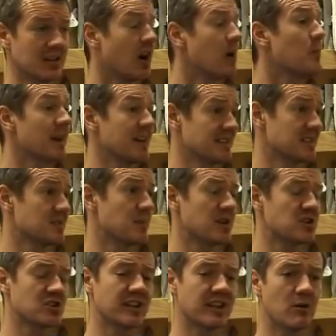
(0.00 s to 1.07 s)
young players
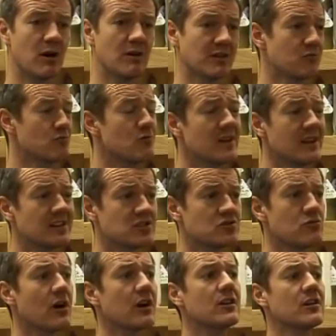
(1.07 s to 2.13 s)
especially go over and really
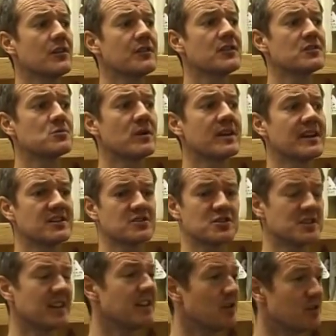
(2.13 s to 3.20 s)
struggle on those wickets
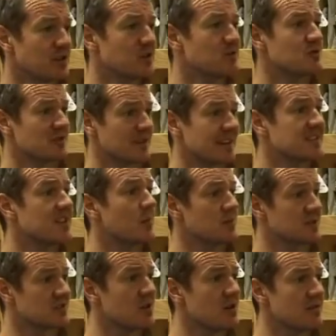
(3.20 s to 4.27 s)
because they're not used to that type
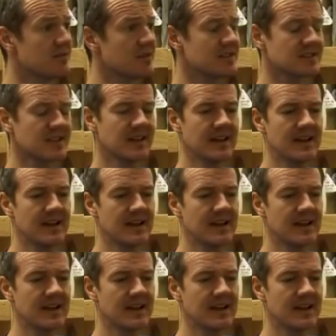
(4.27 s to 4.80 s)
of surface.